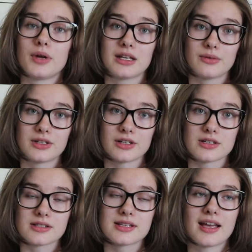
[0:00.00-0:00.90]
when he would
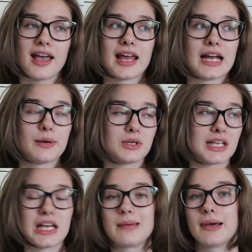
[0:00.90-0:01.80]
nurse and I would
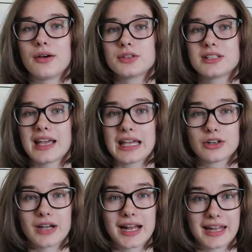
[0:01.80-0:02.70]
get about eight
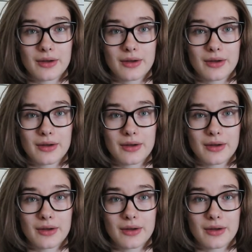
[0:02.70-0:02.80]
or nine